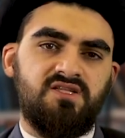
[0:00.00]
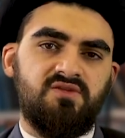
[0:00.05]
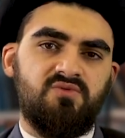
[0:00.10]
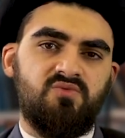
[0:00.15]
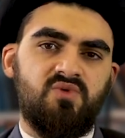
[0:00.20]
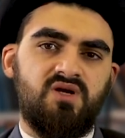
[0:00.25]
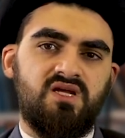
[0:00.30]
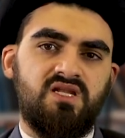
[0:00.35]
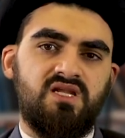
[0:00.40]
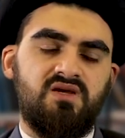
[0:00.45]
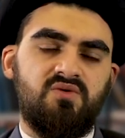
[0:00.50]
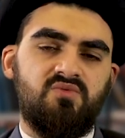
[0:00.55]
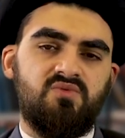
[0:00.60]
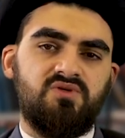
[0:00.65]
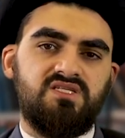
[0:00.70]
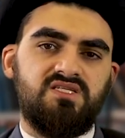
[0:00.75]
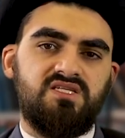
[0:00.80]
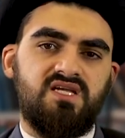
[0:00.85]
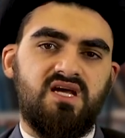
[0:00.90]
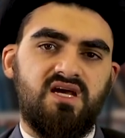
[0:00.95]
when it
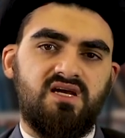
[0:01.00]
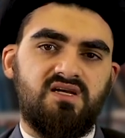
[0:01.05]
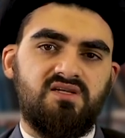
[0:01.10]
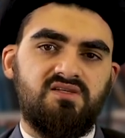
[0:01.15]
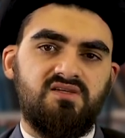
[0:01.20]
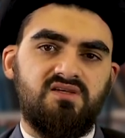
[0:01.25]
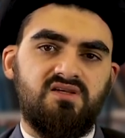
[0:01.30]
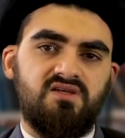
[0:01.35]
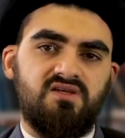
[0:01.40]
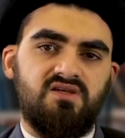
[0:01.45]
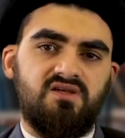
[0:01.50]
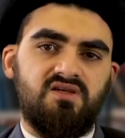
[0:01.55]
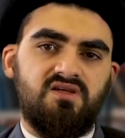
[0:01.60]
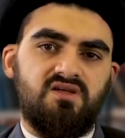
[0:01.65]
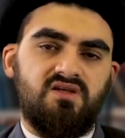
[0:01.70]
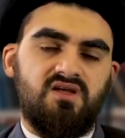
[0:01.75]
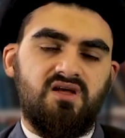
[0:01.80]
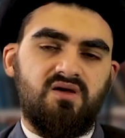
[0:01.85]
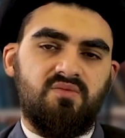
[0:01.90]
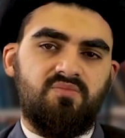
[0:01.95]
was attacked
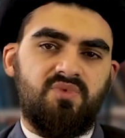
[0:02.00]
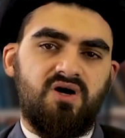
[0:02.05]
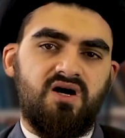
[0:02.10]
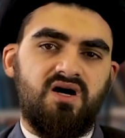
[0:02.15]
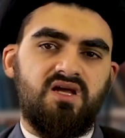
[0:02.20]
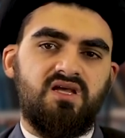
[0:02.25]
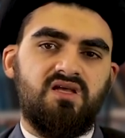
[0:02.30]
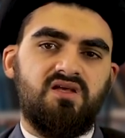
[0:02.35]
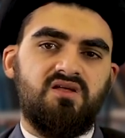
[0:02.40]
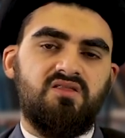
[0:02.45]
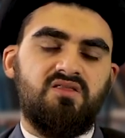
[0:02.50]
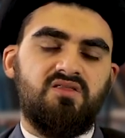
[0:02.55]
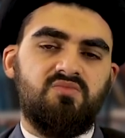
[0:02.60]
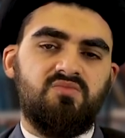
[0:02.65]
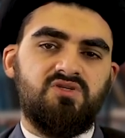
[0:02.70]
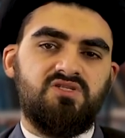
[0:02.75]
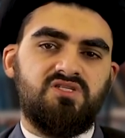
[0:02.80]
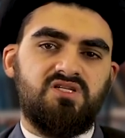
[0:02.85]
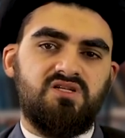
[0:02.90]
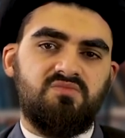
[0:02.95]
by the
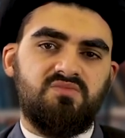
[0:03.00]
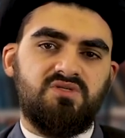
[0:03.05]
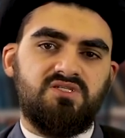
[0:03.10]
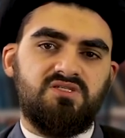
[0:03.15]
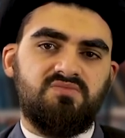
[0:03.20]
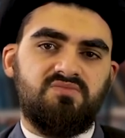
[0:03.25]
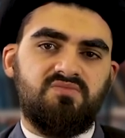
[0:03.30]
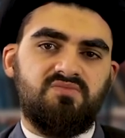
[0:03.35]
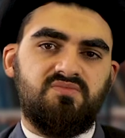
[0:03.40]
Muslims.